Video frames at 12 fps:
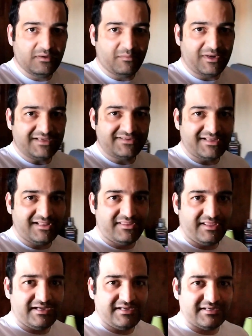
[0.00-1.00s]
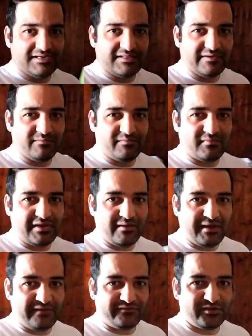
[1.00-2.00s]
but I still think I
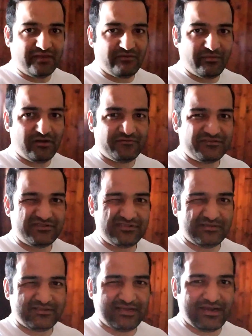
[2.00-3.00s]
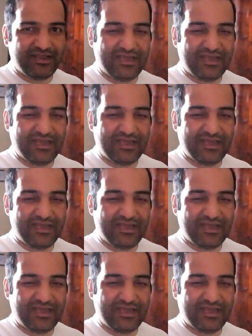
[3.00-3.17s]
have to give a bit of slight